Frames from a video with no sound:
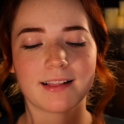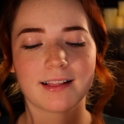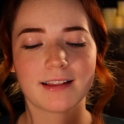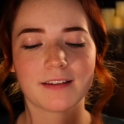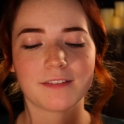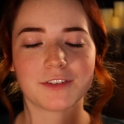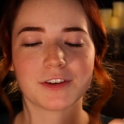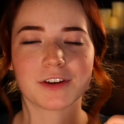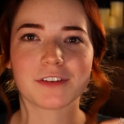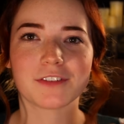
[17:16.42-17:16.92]

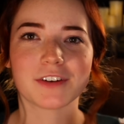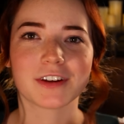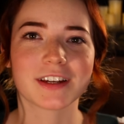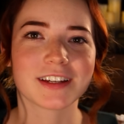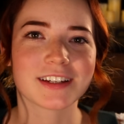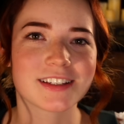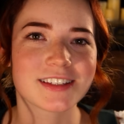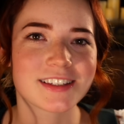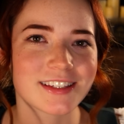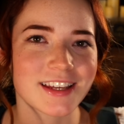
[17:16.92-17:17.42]
If you're ever
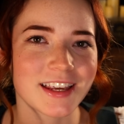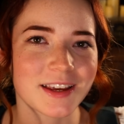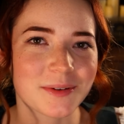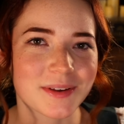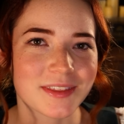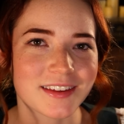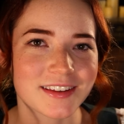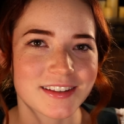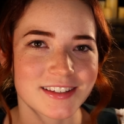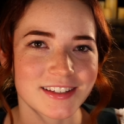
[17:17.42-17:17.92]
gonna stay
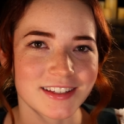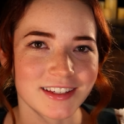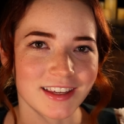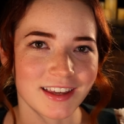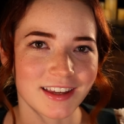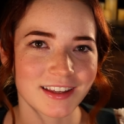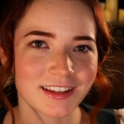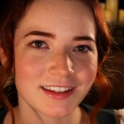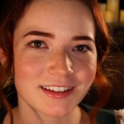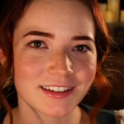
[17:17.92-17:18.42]
with us
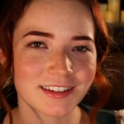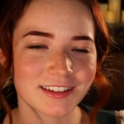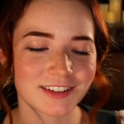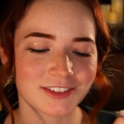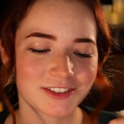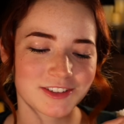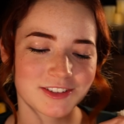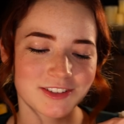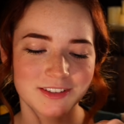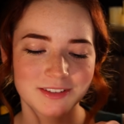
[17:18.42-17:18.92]
again, you
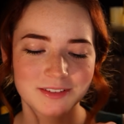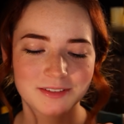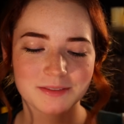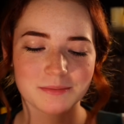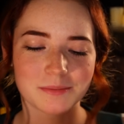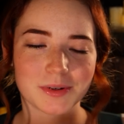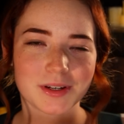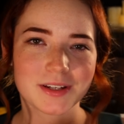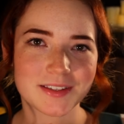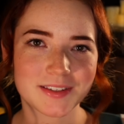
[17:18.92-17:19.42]
should
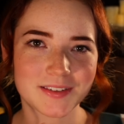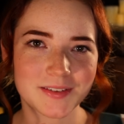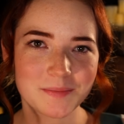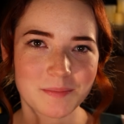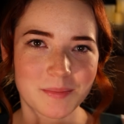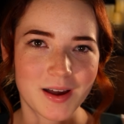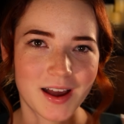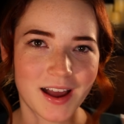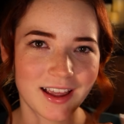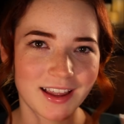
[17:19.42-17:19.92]
bring
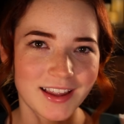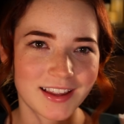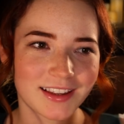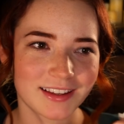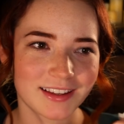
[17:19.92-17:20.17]
some by.